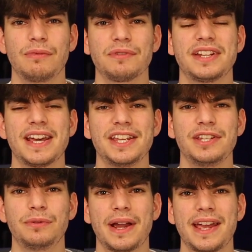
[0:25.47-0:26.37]
Well, today
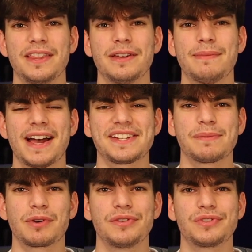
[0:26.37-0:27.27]
you'll hear them, as
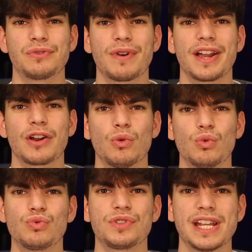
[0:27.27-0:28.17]
I'm going to rank
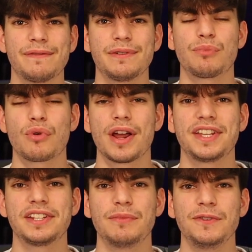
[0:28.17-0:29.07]
all seven
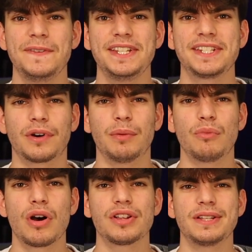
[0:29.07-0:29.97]
Predator movies from
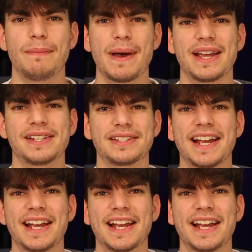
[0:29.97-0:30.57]
worst to best.